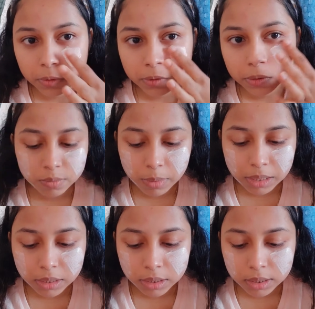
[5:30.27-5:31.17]
It
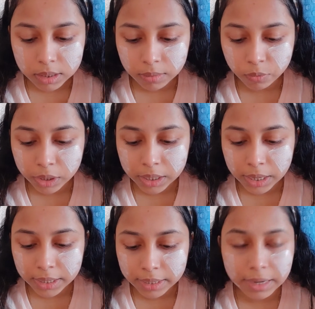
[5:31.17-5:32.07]
smells somewhat
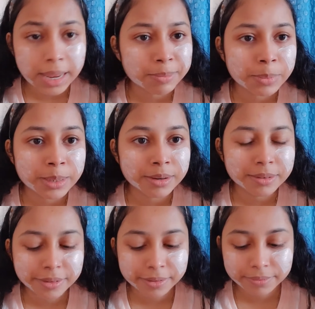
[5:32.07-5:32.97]
like lemon.
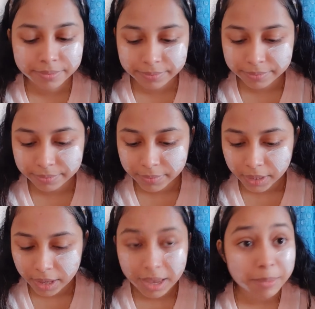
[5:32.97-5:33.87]

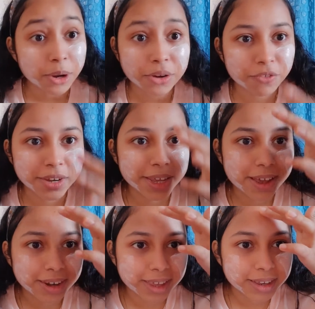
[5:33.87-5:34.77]
I'm not even
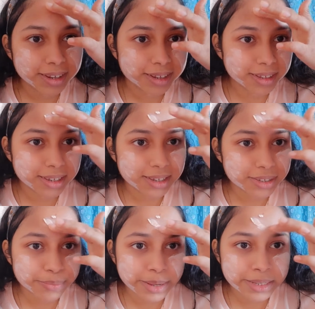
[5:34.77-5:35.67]
kidding. This
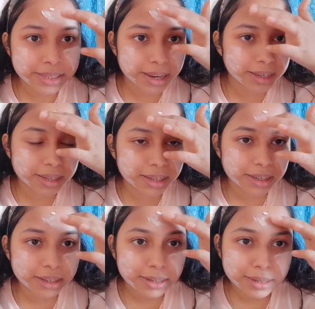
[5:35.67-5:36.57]
smells like
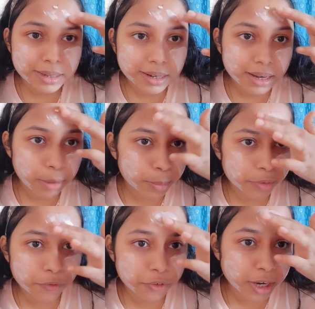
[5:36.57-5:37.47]

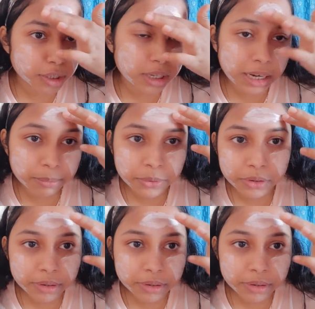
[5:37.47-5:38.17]
lemon, fresh lemon.